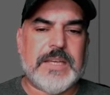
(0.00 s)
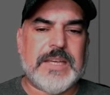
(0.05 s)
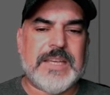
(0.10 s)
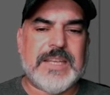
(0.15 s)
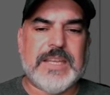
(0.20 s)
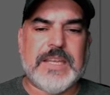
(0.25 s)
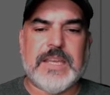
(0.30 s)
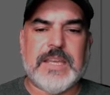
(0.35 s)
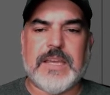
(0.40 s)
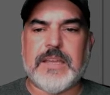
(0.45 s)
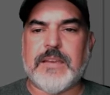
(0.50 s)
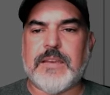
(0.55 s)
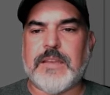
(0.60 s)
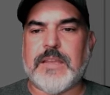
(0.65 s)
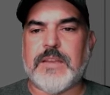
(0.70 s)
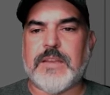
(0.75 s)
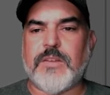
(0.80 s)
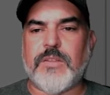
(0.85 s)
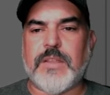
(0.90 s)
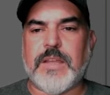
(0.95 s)
And again,
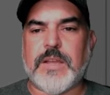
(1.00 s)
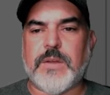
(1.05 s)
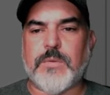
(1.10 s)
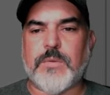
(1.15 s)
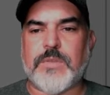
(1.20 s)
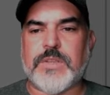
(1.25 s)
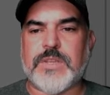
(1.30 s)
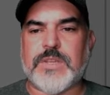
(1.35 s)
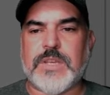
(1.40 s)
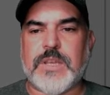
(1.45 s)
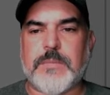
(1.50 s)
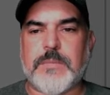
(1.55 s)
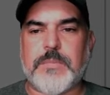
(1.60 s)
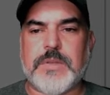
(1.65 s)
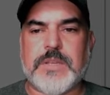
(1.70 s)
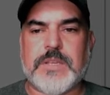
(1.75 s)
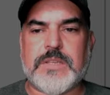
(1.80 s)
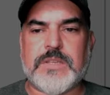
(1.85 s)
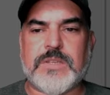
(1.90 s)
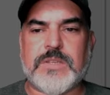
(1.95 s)
I don't like where the shape
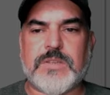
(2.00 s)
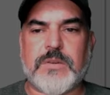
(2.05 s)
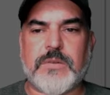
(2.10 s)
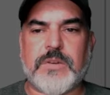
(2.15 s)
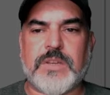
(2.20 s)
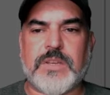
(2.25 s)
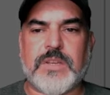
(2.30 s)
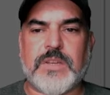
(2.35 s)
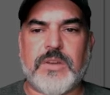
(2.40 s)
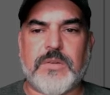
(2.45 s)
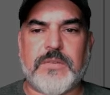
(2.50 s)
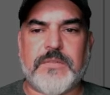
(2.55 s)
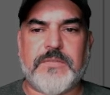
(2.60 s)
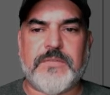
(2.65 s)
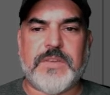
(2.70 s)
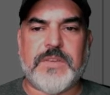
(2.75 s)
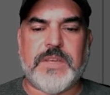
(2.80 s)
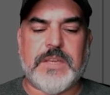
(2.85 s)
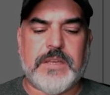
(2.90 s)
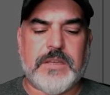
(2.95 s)
is, so I'm going to go to
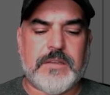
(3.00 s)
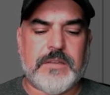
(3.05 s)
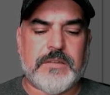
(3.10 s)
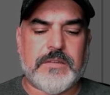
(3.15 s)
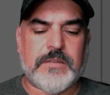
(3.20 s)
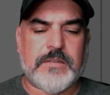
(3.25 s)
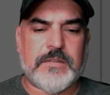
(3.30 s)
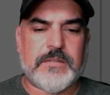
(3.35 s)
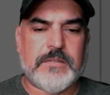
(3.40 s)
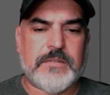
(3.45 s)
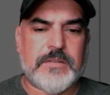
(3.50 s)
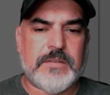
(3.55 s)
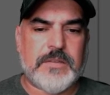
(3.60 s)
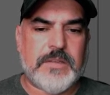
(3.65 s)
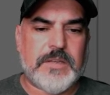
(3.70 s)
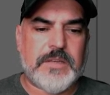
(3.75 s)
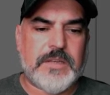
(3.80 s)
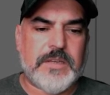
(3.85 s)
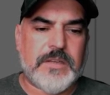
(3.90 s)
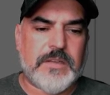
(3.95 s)
V,
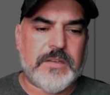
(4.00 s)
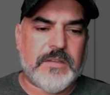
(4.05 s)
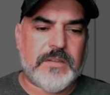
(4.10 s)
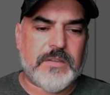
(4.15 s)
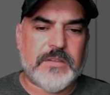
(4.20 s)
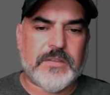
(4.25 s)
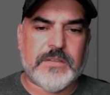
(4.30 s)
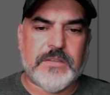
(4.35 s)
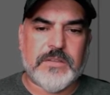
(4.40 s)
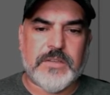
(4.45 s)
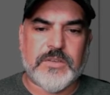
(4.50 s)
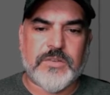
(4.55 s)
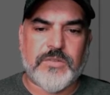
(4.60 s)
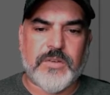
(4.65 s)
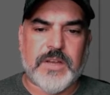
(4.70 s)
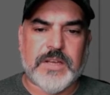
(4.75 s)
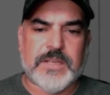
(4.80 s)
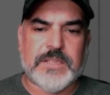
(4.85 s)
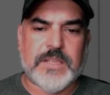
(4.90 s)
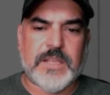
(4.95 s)
the
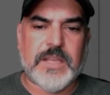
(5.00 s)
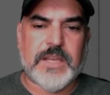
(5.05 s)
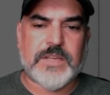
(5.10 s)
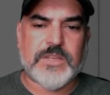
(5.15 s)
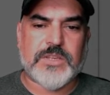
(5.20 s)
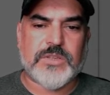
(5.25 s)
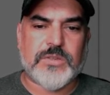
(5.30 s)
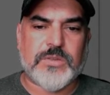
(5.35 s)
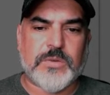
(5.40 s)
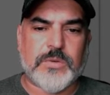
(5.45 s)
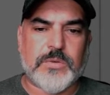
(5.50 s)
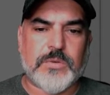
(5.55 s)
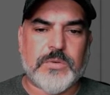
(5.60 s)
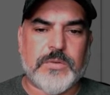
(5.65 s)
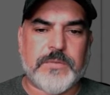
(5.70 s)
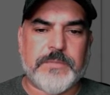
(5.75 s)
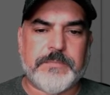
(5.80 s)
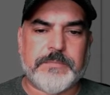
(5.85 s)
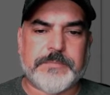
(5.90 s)
direct selection tool.